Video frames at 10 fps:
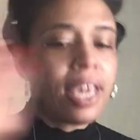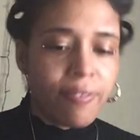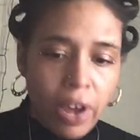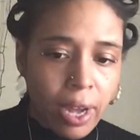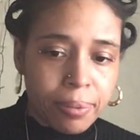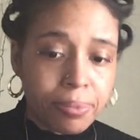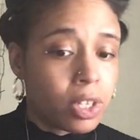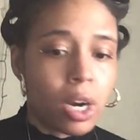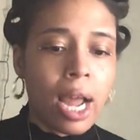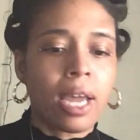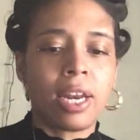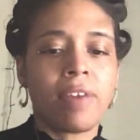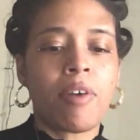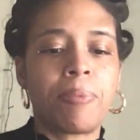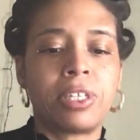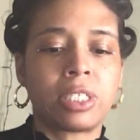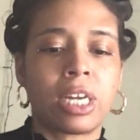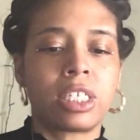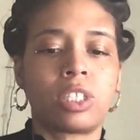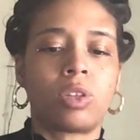to give up. They're not going to give up this
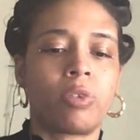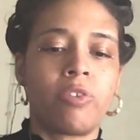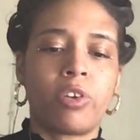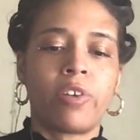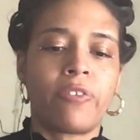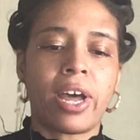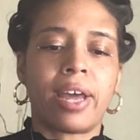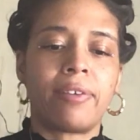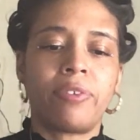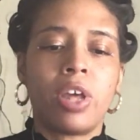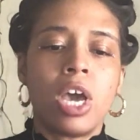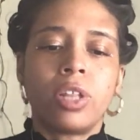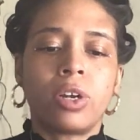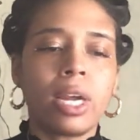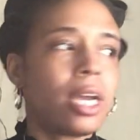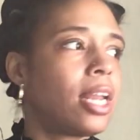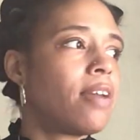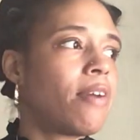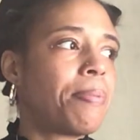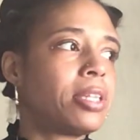connection. 345. They're not going to
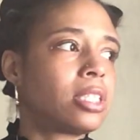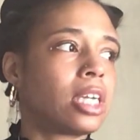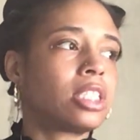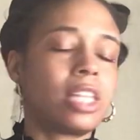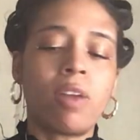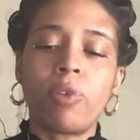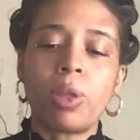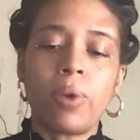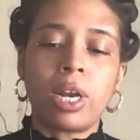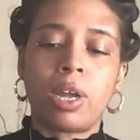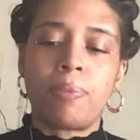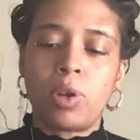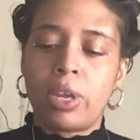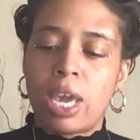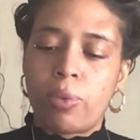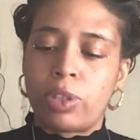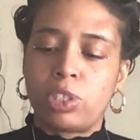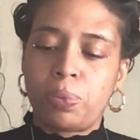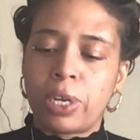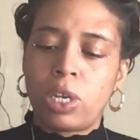give up in this connection. They really want to communicate with
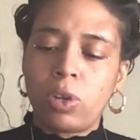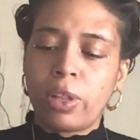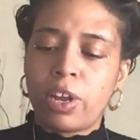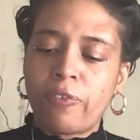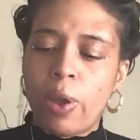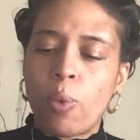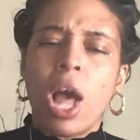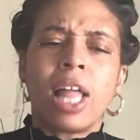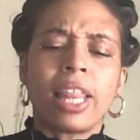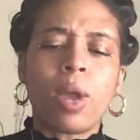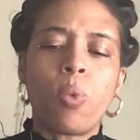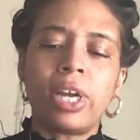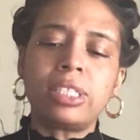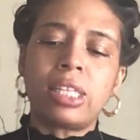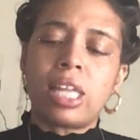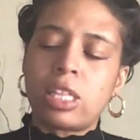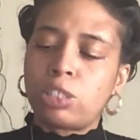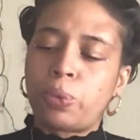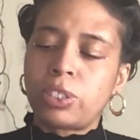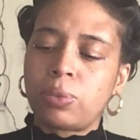you. Spirit, can you clarify? Like, what is it that
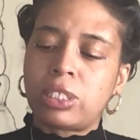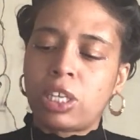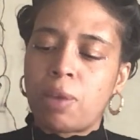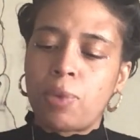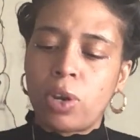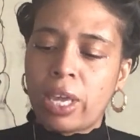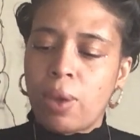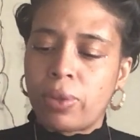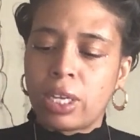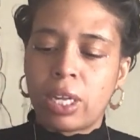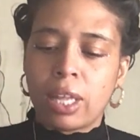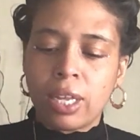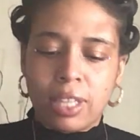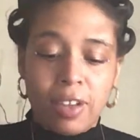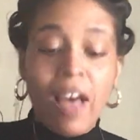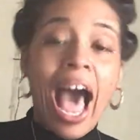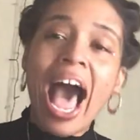this person wants to communicate with the collective?